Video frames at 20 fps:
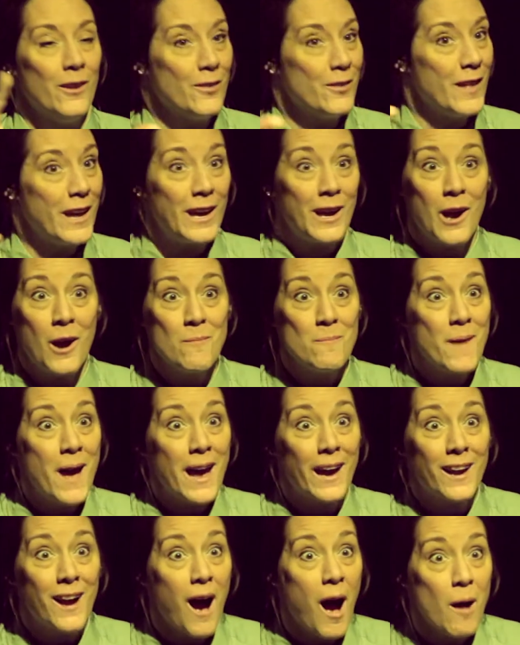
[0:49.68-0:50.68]
Then come
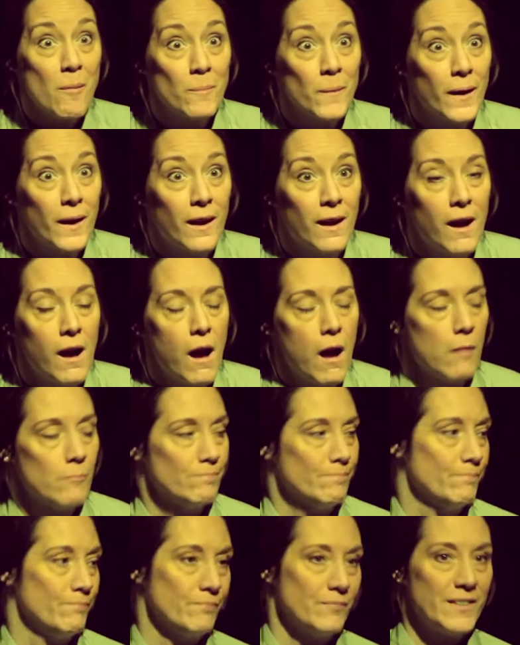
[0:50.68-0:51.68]
back up.
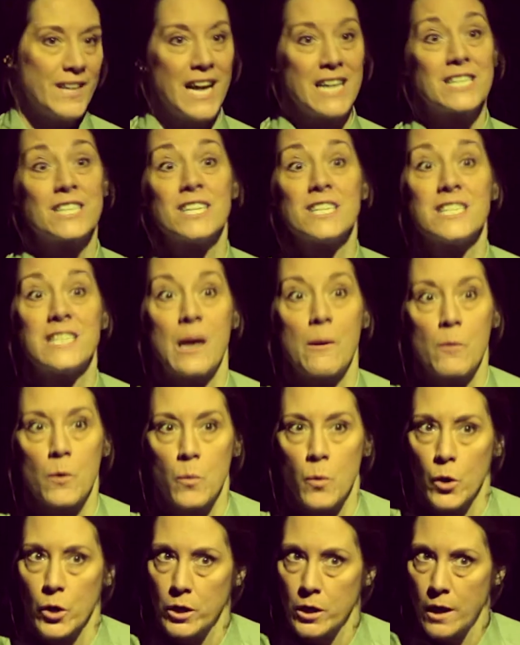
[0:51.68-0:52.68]
That's because they
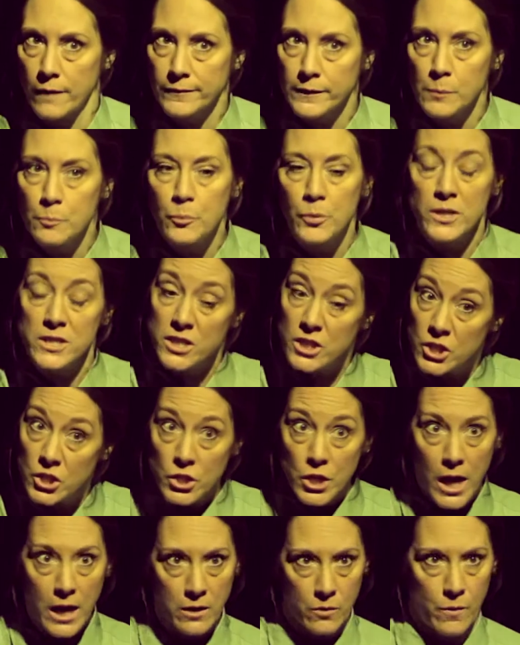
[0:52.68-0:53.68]
were working off the prison
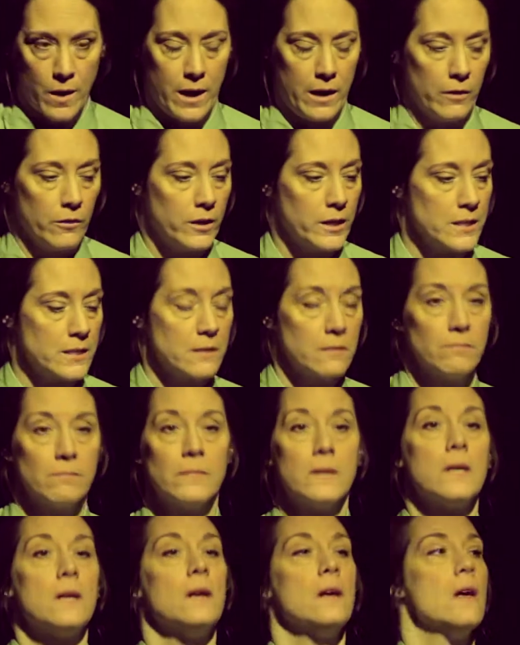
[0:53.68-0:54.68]
generator, because,
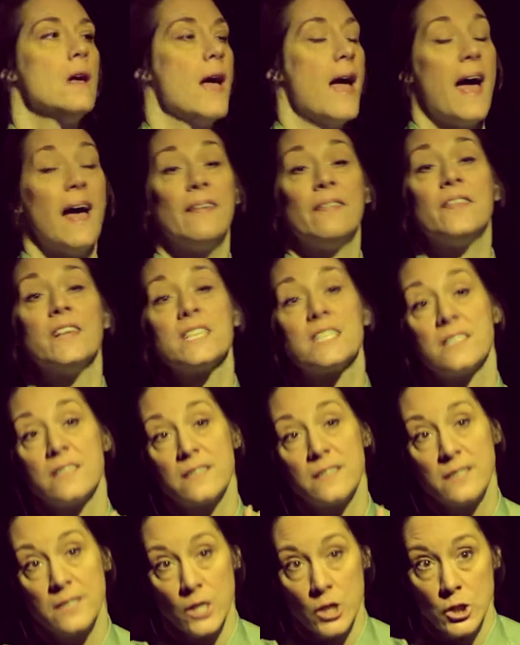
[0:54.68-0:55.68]
and this
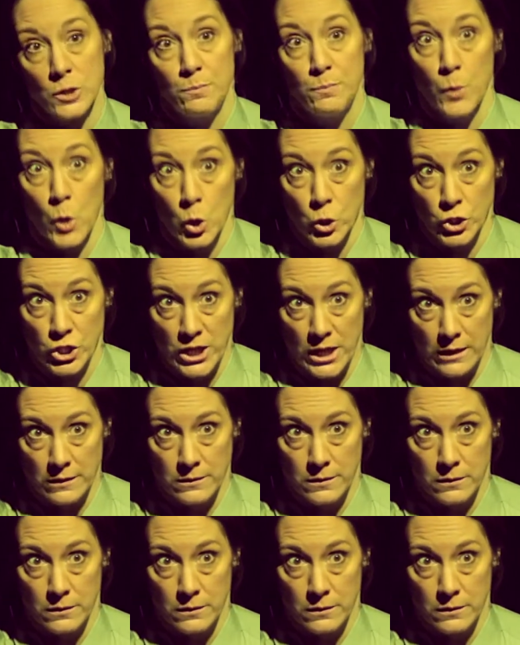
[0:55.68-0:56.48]
is such bullshit.